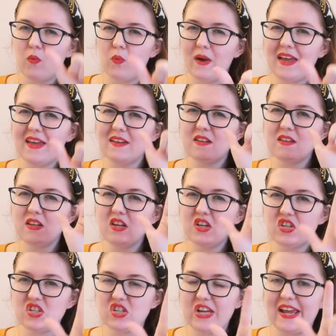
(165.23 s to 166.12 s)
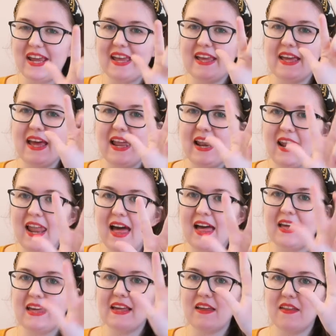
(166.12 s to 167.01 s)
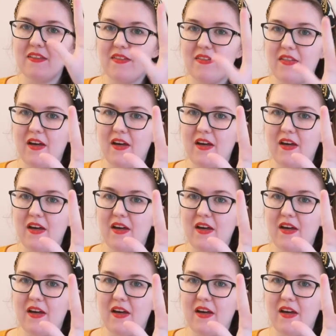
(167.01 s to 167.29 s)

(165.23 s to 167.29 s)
Will she like